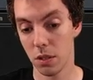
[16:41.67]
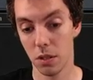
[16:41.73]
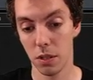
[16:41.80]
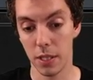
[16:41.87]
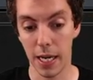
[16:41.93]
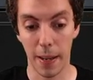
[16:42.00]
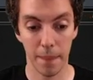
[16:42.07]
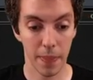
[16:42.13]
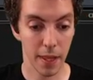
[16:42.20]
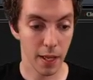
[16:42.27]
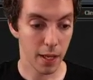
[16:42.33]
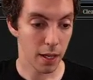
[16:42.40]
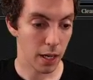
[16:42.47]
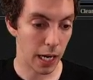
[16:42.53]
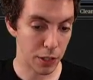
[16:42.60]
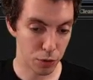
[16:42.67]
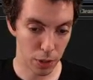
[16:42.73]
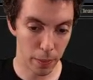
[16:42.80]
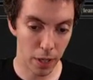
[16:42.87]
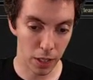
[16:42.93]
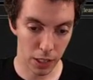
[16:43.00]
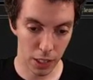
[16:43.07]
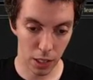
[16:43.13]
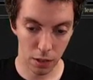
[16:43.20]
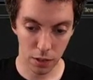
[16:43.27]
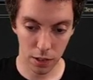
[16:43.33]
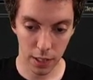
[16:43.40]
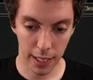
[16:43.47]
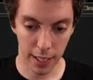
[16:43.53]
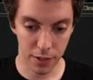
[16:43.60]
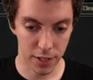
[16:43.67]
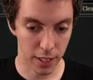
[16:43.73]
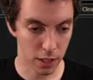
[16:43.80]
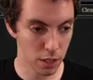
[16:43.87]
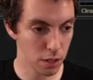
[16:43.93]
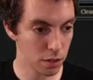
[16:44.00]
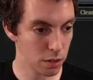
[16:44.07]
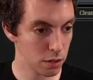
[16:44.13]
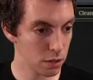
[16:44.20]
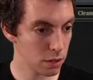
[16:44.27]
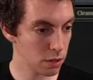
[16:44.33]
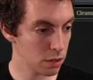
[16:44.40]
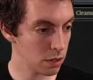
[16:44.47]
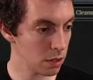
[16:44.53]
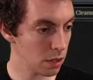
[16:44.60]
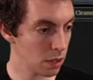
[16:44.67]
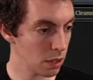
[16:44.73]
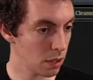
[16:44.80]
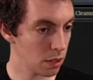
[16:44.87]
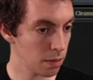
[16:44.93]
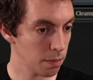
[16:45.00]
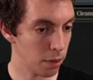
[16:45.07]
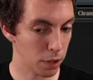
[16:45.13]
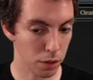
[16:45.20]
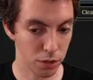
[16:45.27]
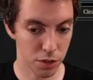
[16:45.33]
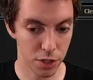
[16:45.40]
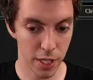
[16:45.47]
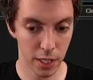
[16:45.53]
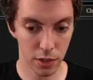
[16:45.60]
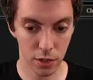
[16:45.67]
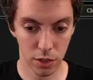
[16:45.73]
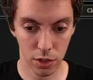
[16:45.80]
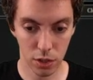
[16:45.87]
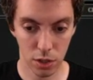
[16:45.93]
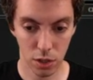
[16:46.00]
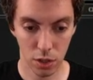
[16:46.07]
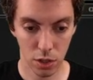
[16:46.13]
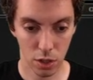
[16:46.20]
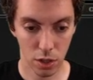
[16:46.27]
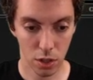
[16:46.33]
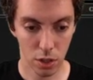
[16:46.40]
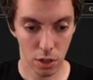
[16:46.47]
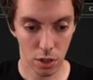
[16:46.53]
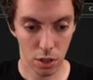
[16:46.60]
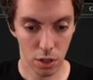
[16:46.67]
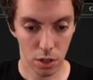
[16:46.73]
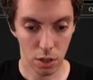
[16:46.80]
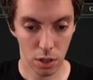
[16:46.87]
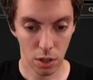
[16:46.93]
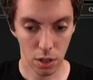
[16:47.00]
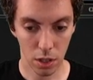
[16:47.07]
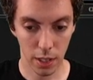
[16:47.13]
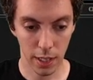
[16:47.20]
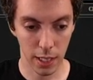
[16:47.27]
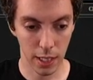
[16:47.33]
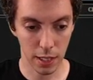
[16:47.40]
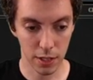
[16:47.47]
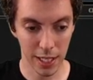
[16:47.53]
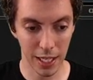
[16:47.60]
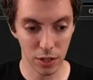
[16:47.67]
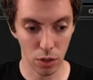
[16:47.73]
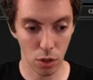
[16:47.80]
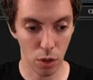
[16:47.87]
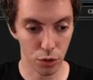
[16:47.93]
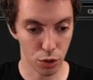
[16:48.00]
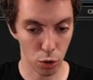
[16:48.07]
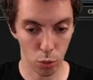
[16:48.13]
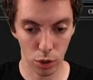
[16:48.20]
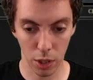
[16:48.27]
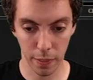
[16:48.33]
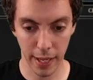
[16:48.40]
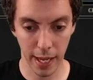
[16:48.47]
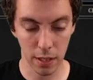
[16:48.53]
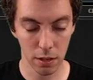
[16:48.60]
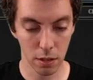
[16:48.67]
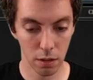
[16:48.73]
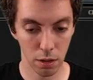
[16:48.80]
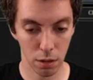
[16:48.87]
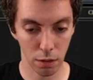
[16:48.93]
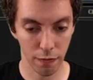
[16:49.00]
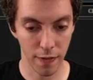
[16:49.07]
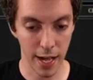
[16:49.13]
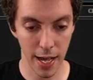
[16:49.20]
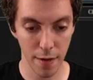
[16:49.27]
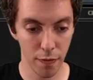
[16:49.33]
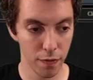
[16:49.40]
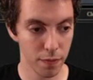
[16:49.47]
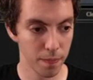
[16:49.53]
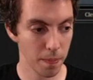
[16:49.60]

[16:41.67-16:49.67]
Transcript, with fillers: Yeah. Uh, it's random mulligan here, and it's not good. Opponent goes six. Uh, Sand's also really bad. I'm gonna go five.